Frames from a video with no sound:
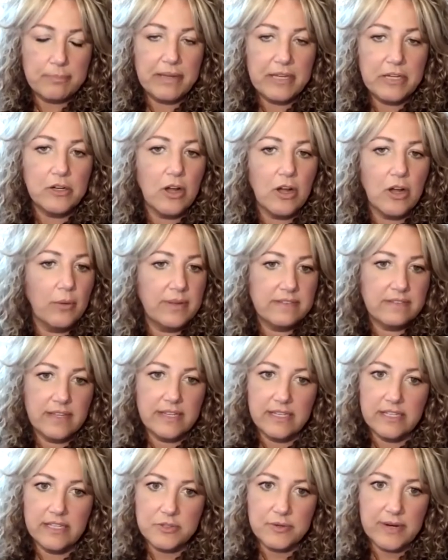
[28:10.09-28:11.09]
but you're always
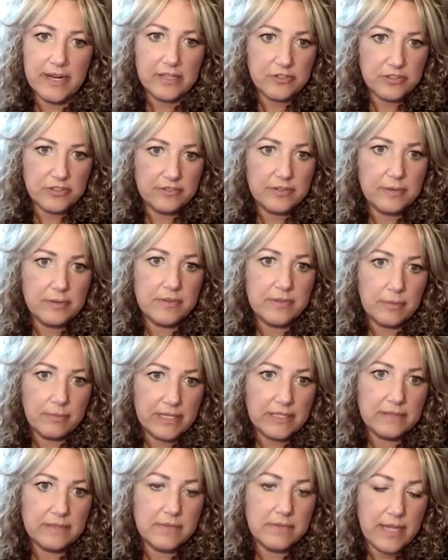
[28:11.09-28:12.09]
taking direction from
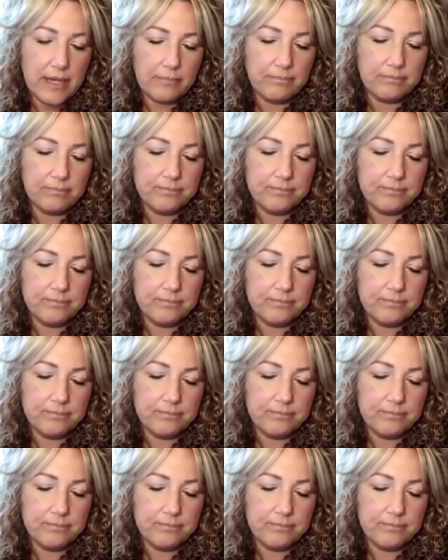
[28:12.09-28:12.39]
someone. Yeah.